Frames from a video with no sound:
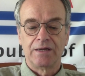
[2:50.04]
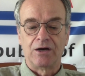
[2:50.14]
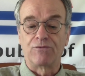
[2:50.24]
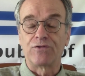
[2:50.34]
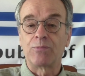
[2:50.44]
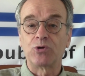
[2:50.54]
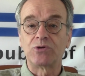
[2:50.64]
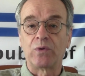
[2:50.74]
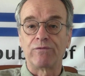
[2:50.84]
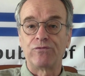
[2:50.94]
On February
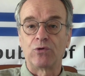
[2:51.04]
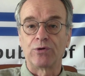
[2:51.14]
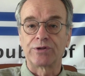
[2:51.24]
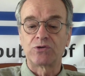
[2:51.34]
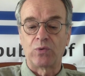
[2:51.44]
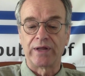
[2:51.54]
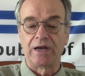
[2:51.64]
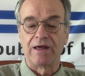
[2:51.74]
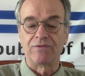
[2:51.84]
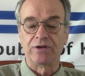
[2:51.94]
24th,
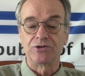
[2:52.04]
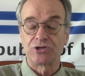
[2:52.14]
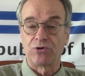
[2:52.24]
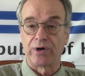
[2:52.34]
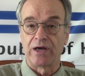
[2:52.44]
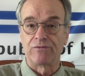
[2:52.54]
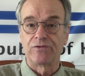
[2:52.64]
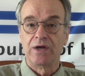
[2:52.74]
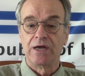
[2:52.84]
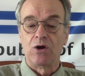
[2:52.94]
2011, sure
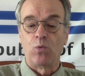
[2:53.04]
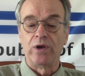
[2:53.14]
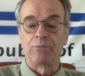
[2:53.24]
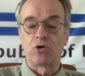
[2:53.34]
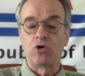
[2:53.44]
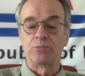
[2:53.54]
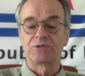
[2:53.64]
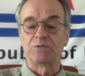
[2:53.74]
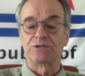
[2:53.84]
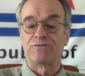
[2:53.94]
enough, William
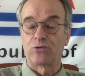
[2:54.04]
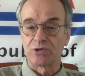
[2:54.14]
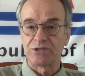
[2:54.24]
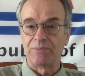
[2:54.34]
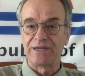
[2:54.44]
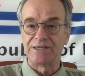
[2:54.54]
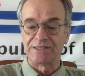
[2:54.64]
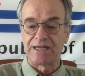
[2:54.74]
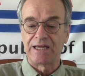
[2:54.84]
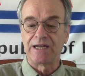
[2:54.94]
Coombs was forcibly
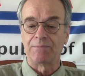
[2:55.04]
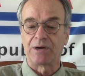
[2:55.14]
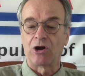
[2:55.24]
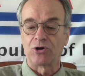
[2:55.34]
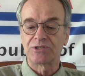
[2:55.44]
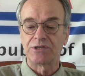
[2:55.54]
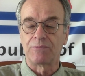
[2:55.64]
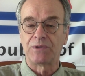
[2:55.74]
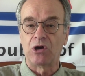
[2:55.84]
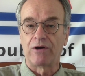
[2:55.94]
detained by
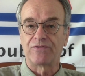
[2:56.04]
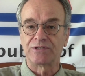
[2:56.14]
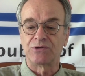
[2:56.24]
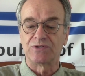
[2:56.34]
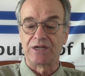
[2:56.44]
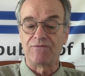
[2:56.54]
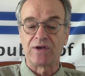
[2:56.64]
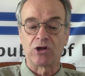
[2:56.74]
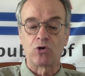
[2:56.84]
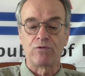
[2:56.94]
RCMP officers in
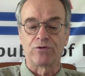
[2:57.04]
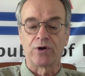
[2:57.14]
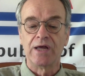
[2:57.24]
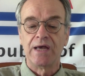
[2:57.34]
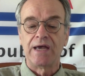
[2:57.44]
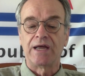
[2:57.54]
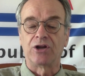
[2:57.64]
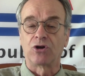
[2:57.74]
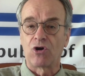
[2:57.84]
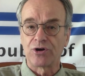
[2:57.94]
Vancouver and
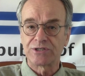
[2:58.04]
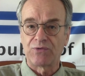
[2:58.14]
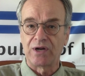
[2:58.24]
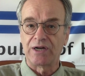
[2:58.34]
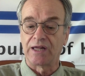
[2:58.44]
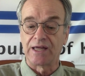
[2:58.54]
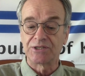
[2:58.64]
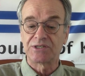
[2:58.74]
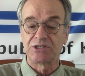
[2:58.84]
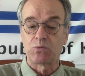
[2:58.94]
incarcerated
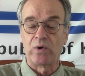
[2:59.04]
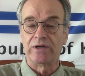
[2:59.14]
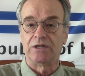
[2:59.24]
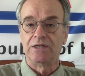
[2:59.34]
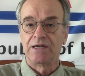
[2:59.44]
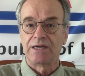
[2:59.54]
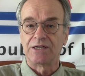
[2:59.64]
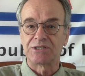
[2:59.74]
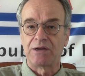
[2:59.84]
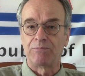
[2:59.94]
against his will
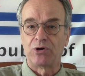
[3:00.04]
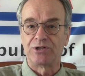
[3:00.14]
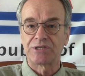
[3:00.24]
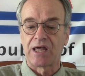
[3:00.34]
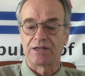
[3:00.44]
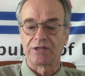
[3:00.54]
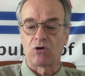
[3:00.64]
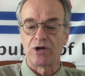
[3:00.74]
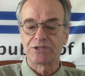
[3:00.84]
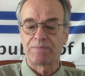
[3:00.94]
in St. Paul's
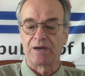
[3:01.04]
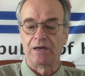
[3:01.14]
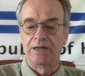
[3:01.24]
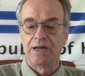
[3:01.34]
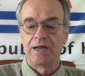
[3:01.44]
Catholic Hospital.